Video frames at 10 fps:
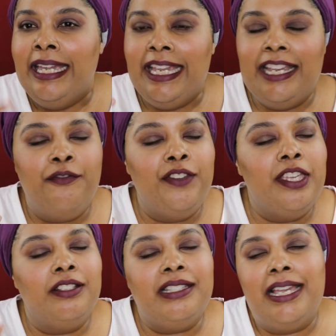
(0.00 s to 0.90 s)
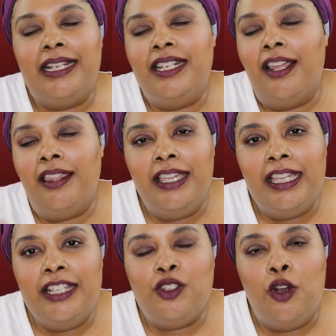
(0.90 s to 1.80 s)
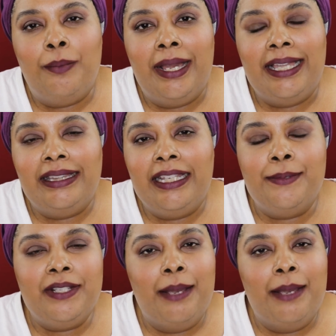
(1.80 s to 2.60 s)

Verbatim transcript: It feels like nothing is on my lips.